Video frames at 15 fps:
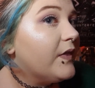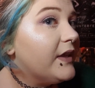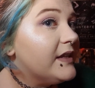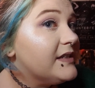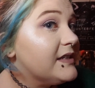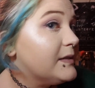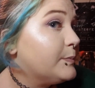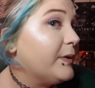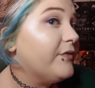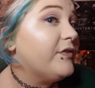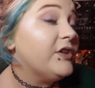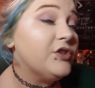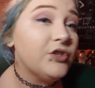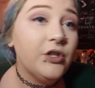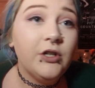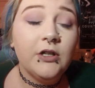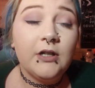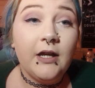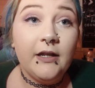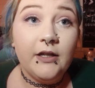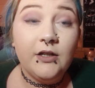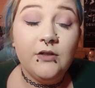this is my finished
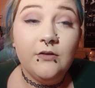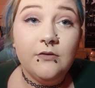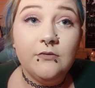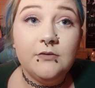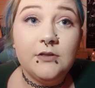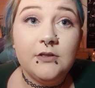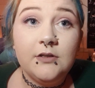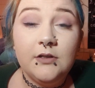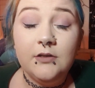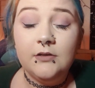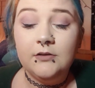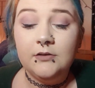look, and I used,